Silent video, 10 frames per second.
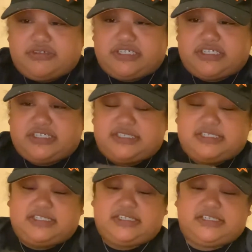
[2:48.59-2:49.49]
as you can
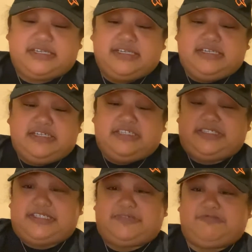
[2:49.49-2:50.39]
see,
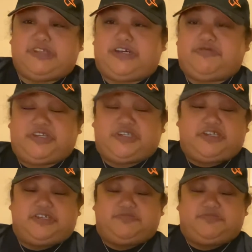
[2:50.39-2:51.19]
just without a red dot.